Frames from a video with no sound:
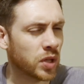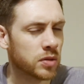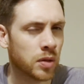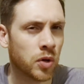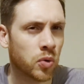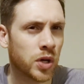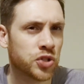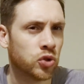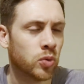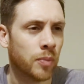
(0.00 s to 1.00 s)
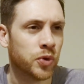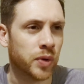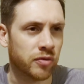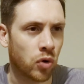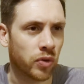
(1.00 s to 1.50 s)
So I'm not quite sure what I'm
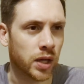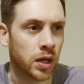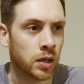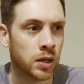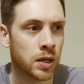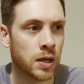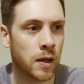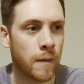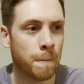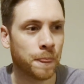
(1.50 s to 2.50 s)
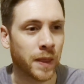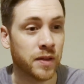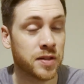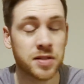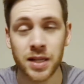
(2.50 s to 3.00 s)
doing wrong there. And
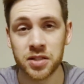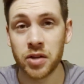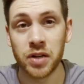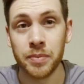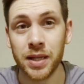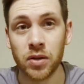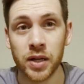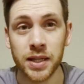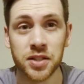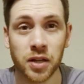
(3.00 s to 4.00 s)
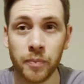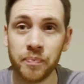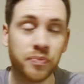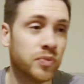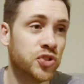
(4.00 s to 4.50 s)
that doesn't necessarily mean that I need to
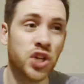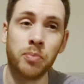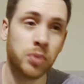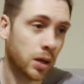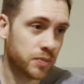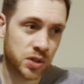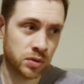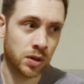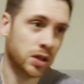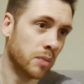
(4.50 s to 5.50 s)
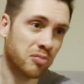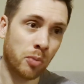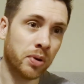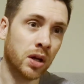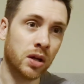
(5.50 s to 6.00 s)
jump up to like a
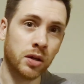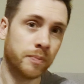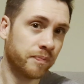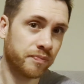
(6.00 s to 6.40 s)
proper